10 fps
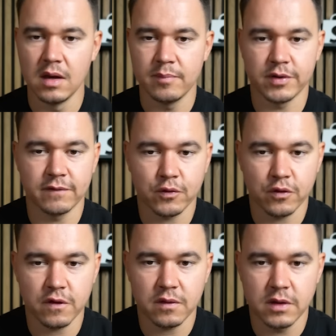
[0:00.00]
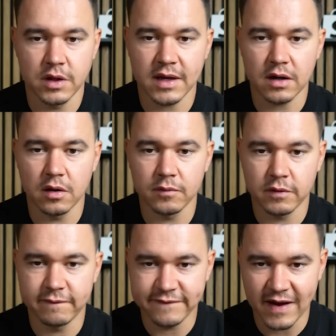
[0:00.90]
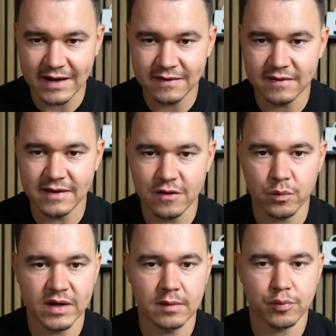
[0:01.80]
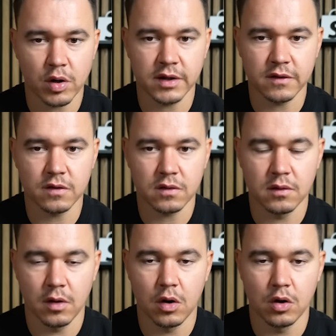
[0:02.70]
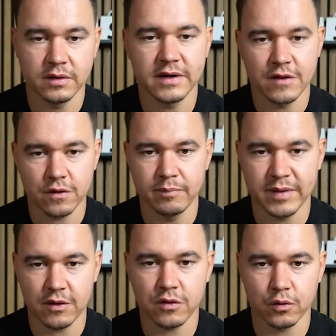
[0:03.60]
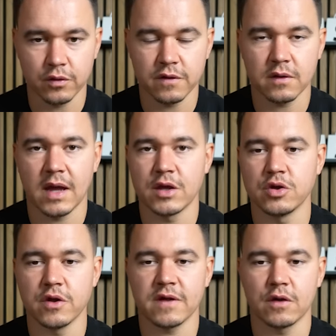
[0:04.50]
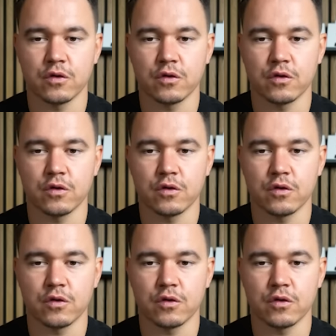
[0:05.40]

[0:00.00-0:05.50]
But of course, you can find these winning products on these big stores and you just can